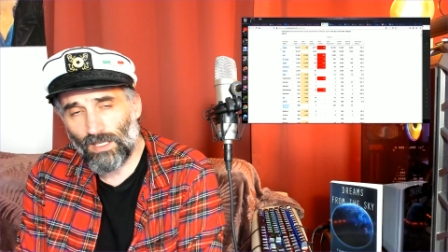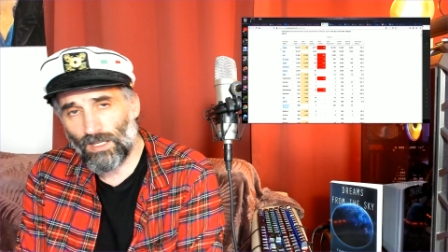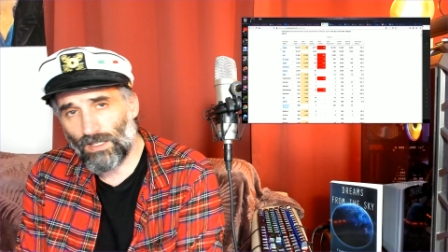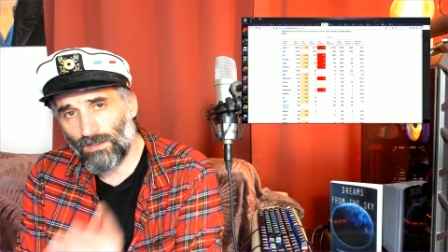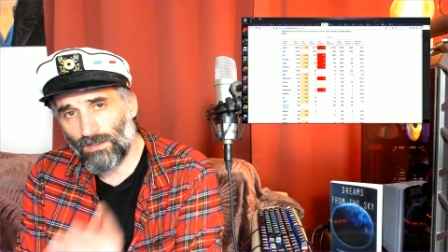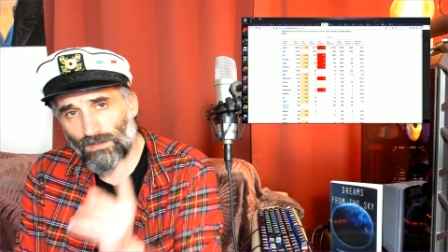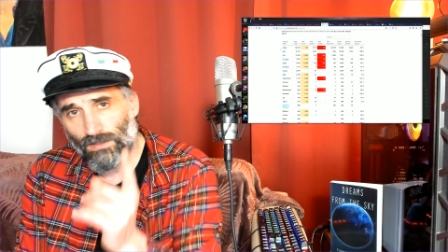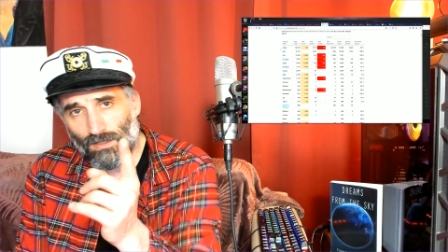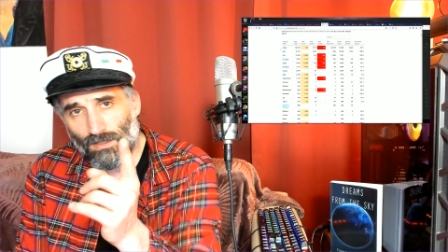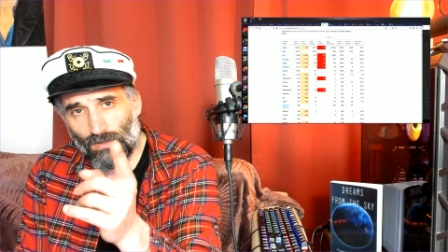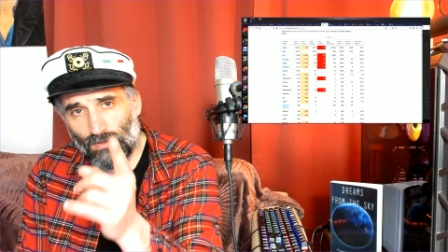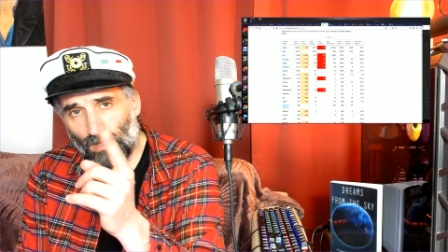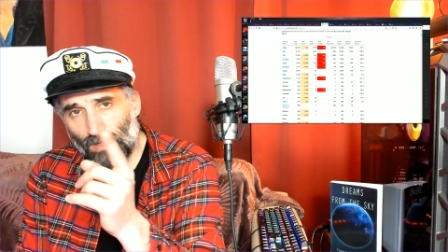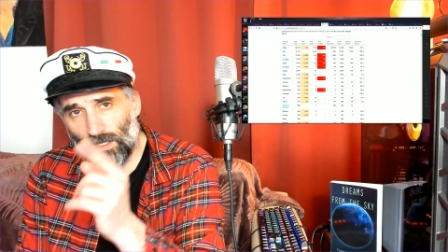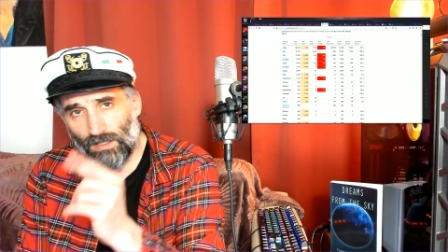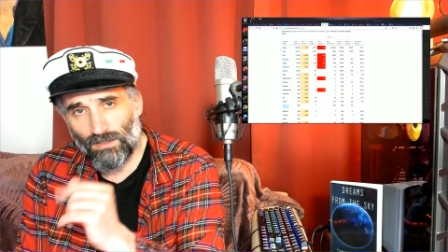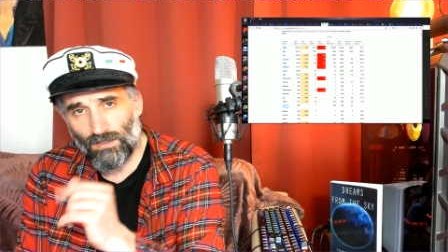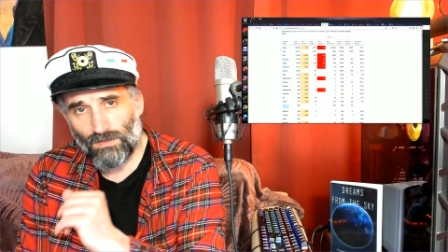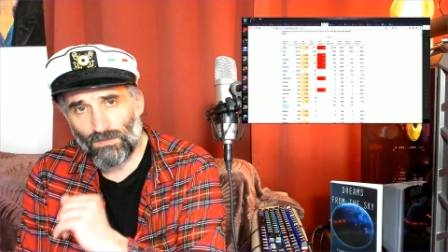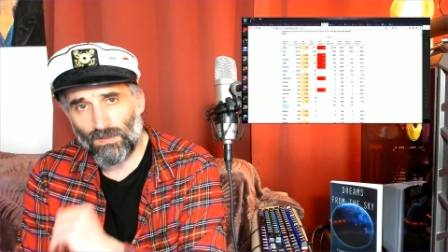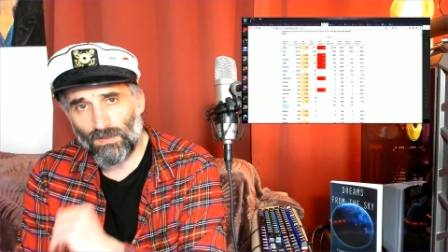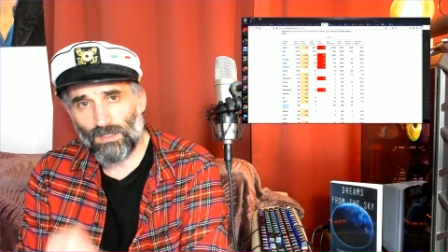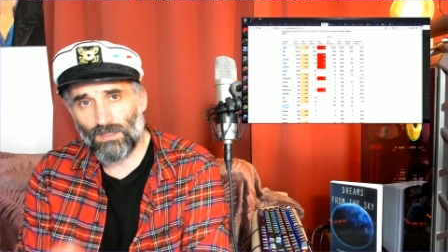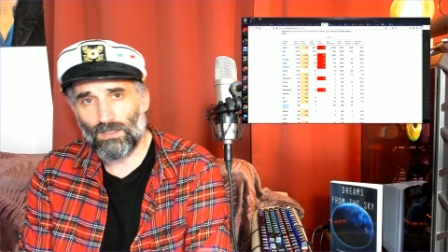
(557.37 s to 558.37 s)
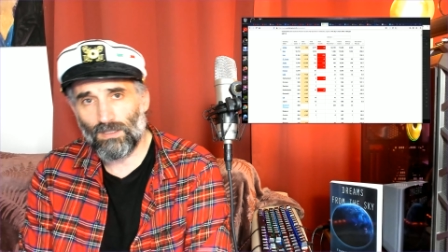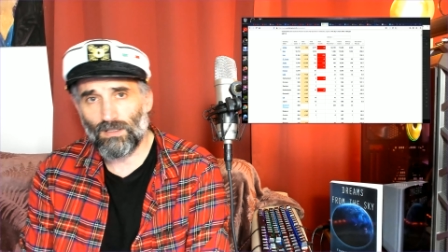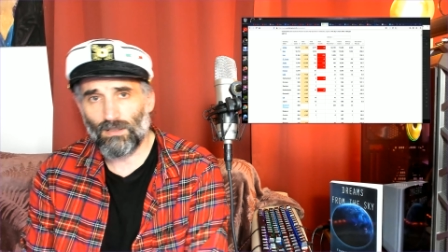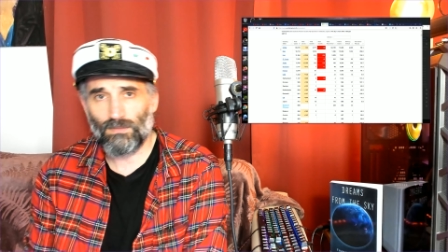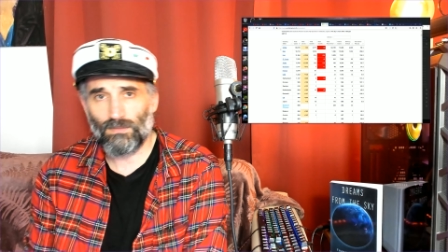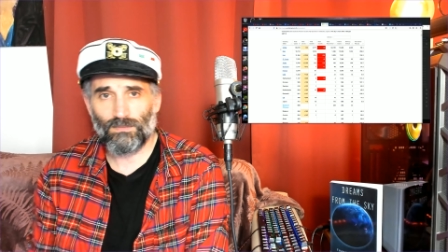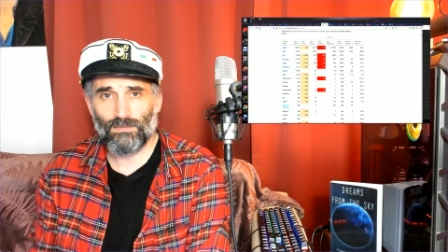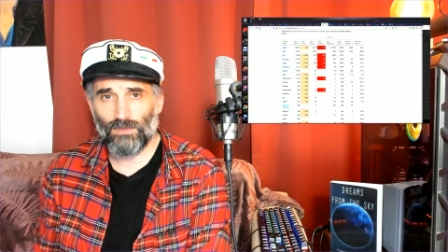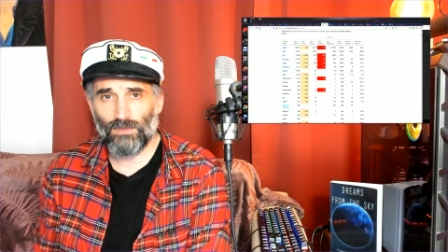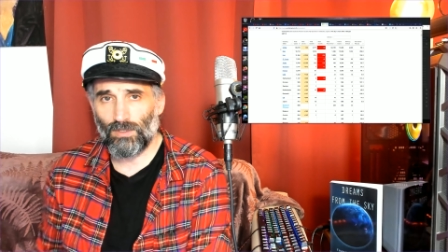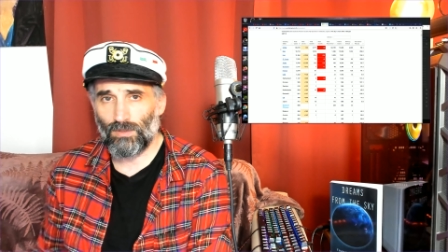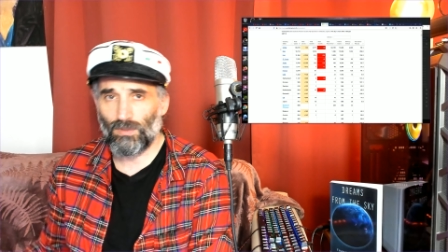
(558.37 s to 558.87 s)
I'll see you next video.
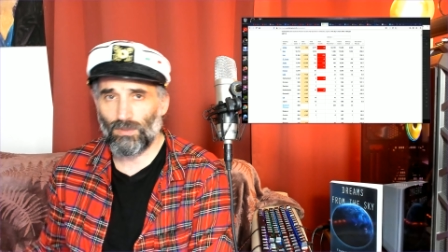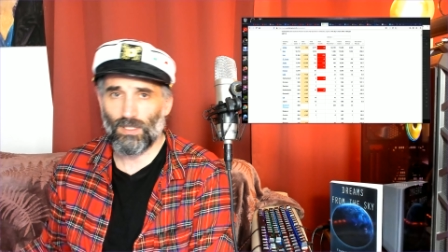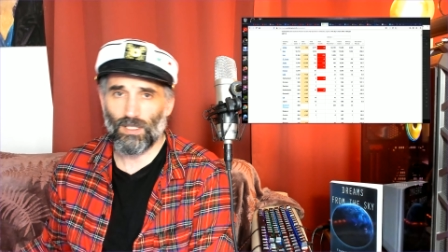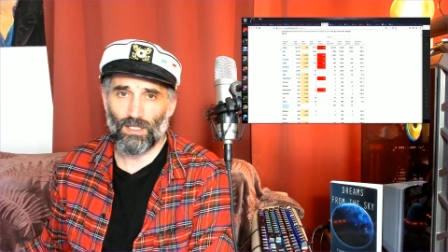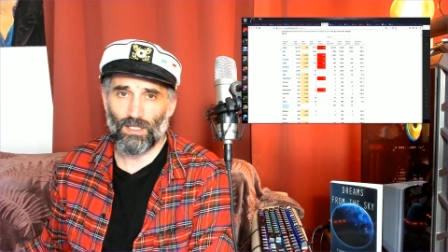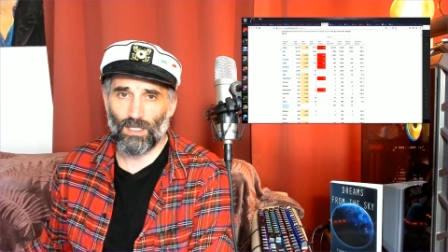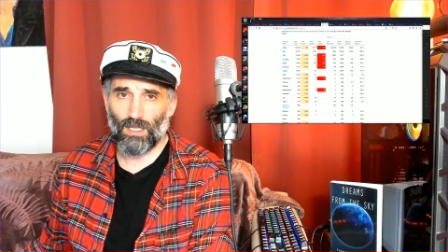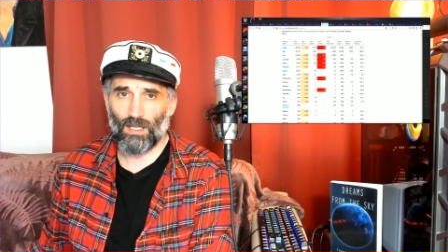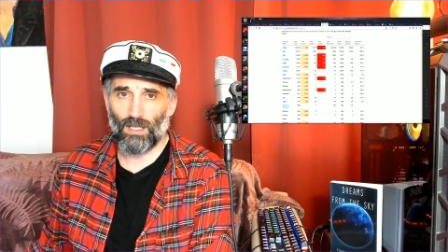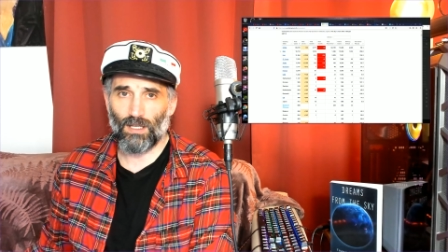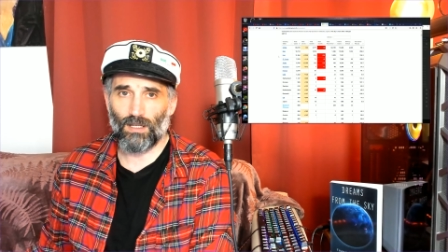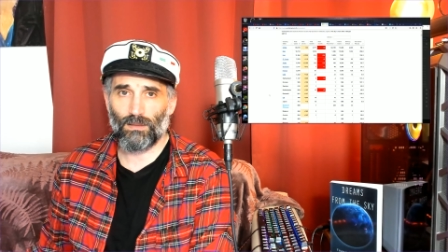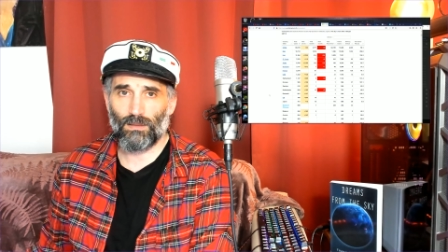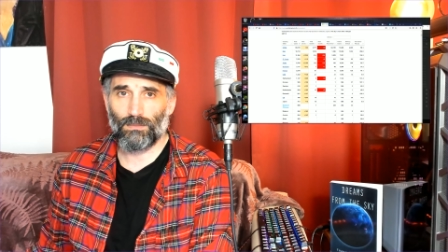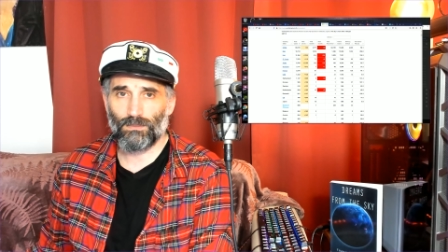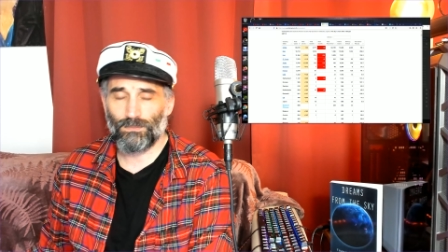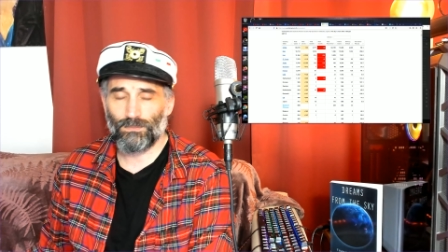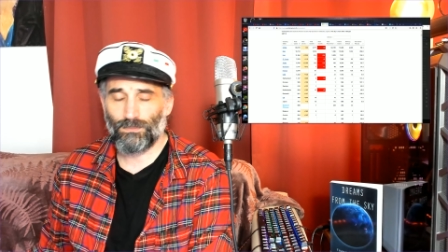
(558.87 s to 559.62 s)
You take care.